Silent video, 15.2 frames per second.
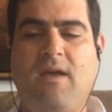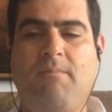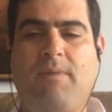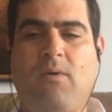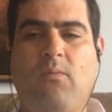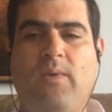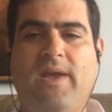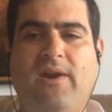
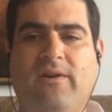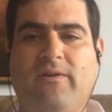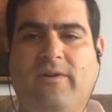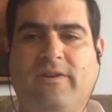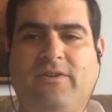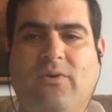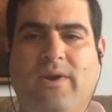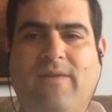but
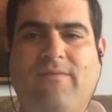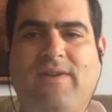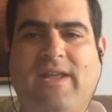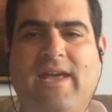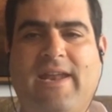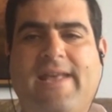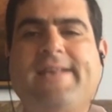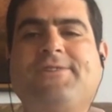don't even
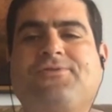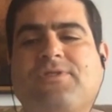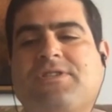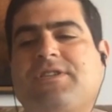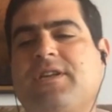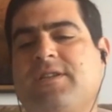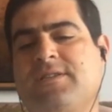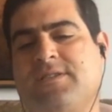get
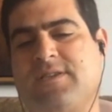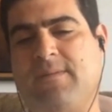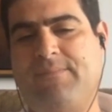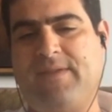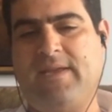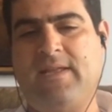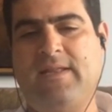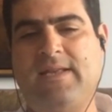interested in
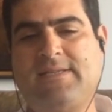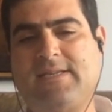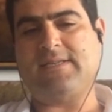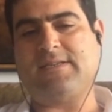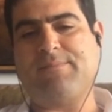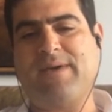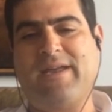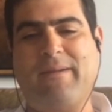something unless
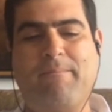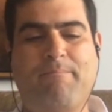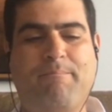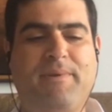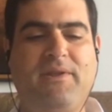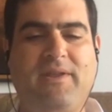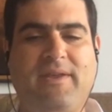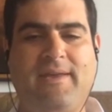about 1
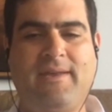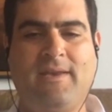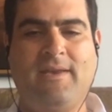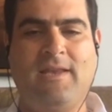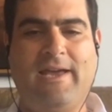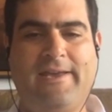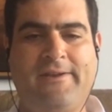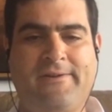billion
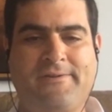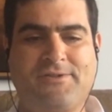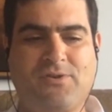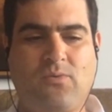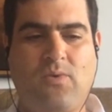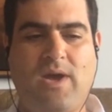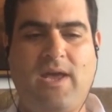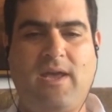light years
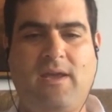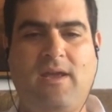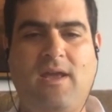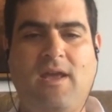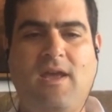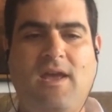away.